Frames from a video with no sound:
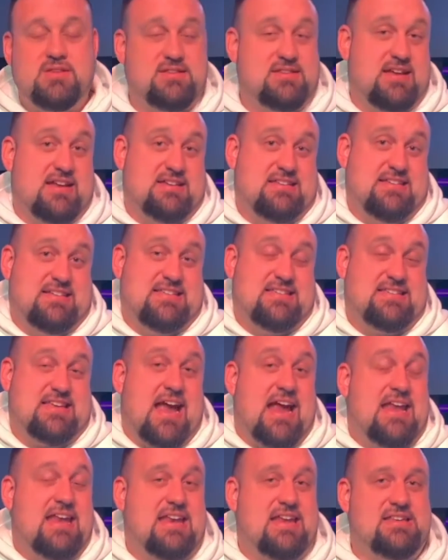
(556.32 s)
not as
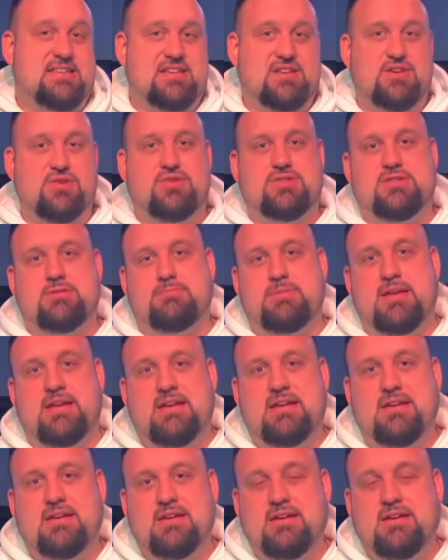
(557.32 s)
exciting as it used to
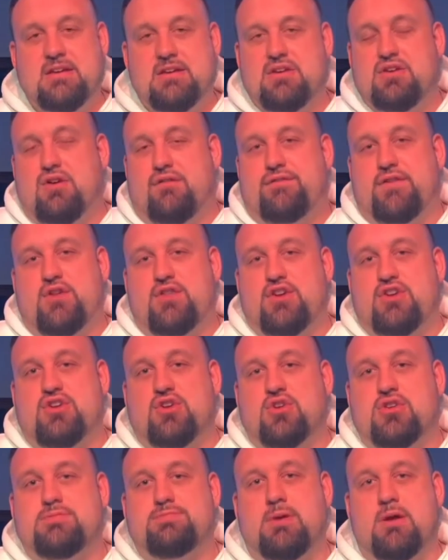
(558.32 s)
be. You don't feel the
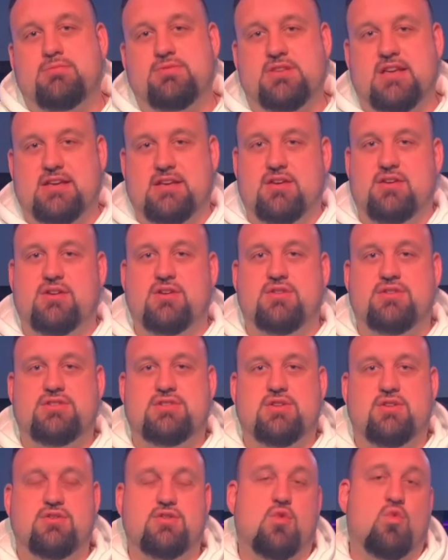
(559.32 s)
goosebumps like you used
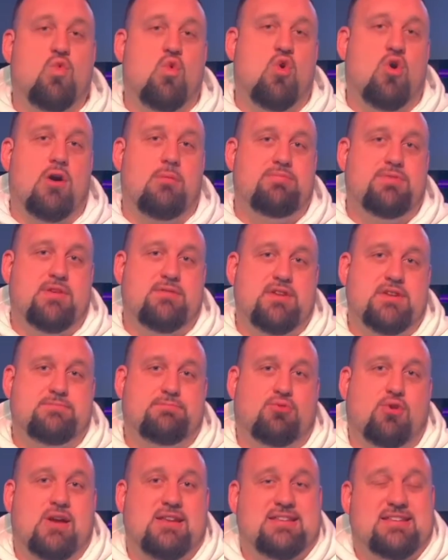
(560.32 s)
to. The warmth of his
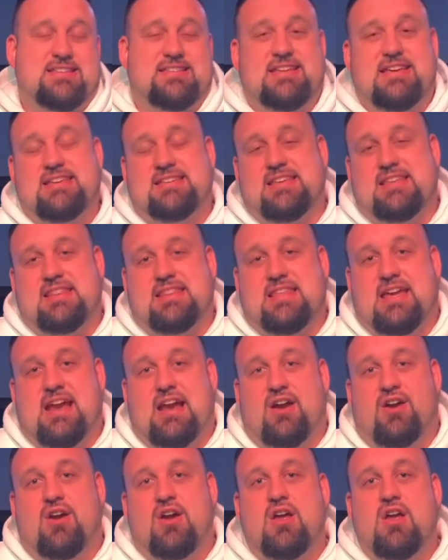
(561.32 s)
presence isn't
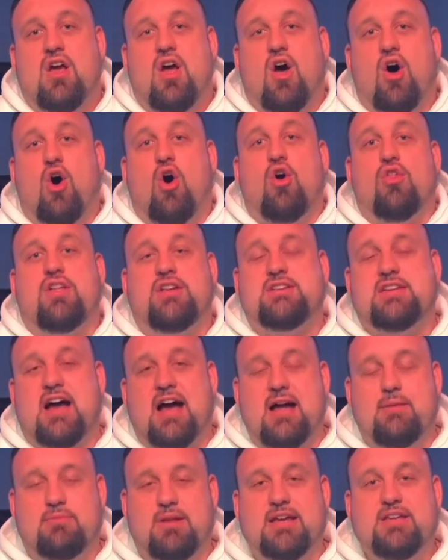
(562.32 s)
there all the
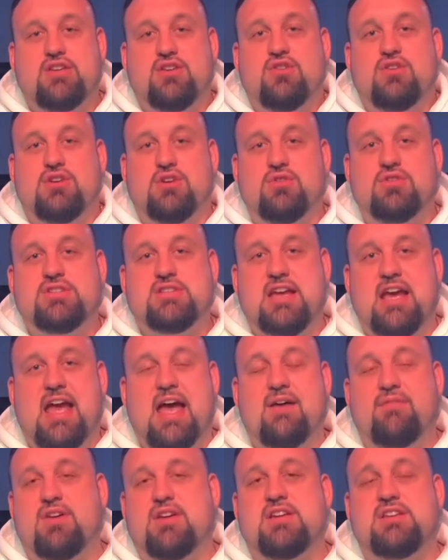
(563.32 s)
time like you used to
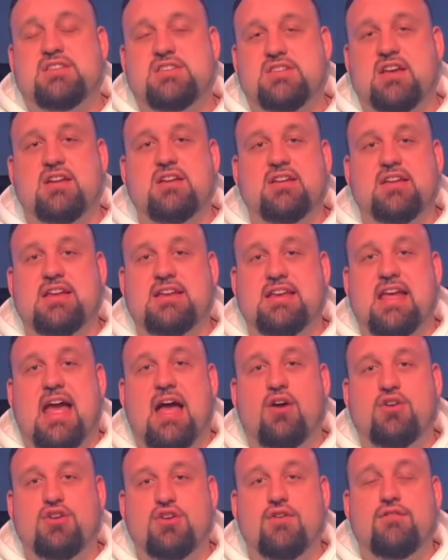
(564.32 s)
have it. And suddenly
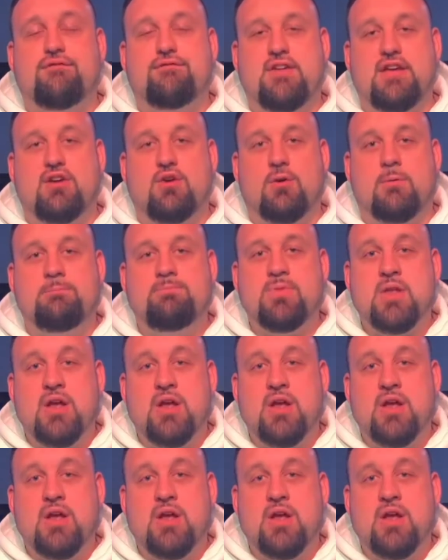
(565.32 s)
now you feel